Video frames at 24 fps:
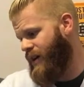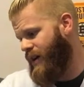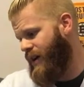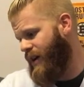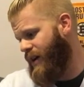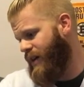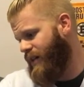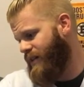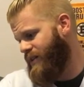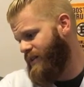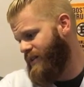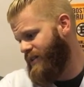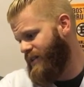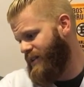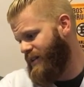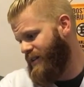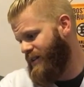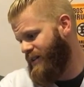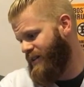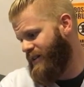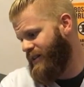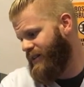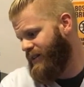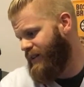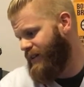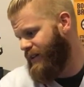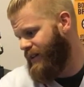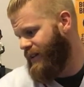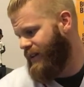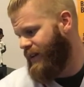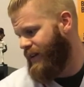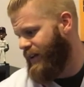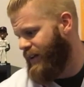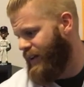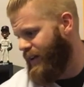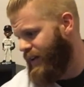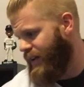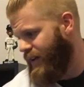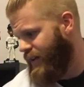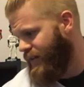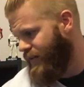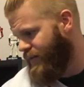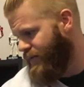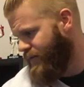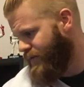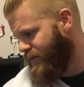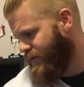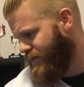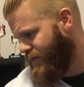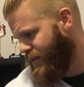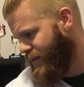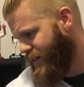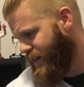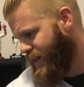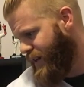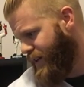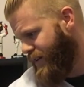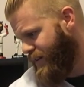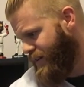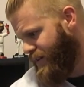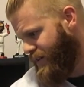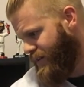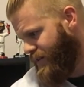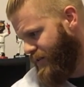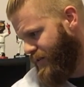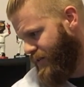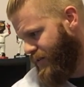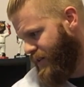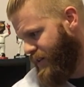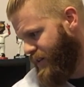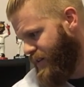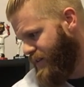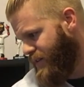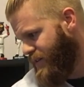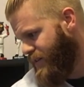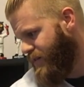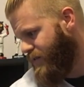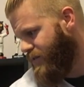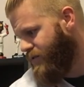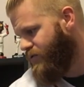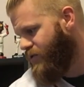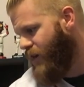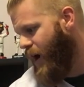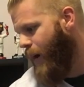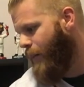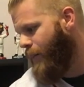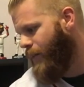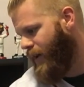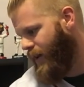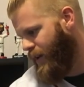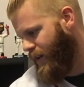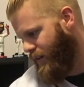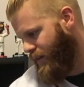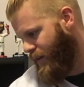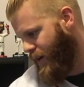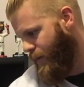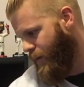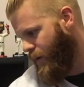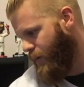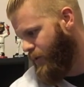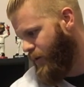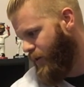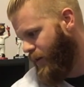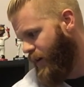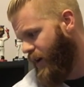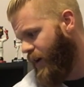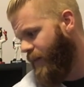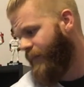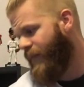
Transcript: Leads the league in, what the hell is he doing? He's dominating the MLB right now.